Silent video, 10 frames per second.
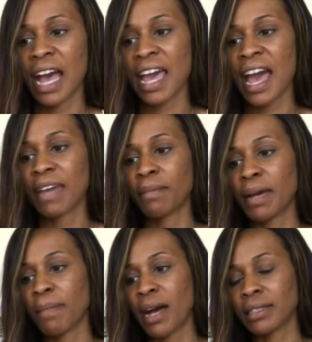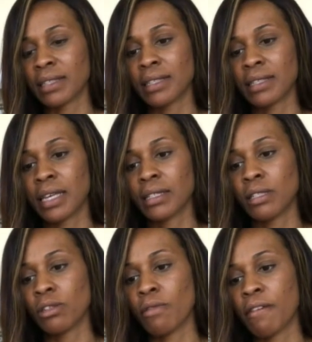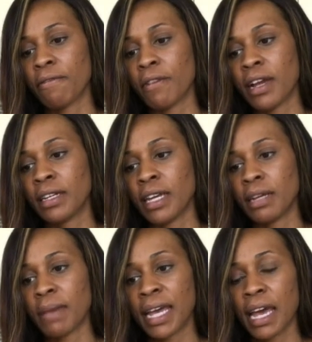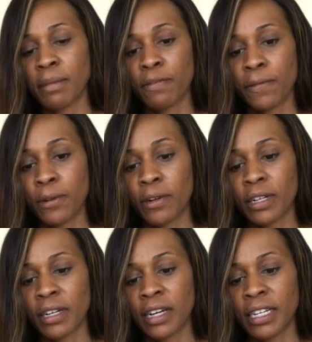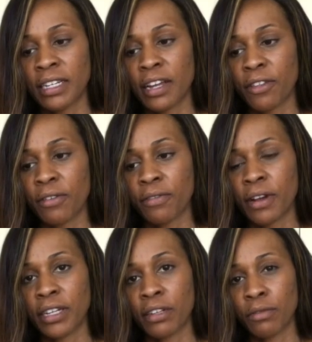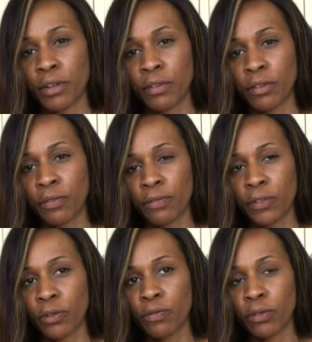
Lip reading: I had my boxes sent to a friend in Miami, Florida, and another friend in Riverview,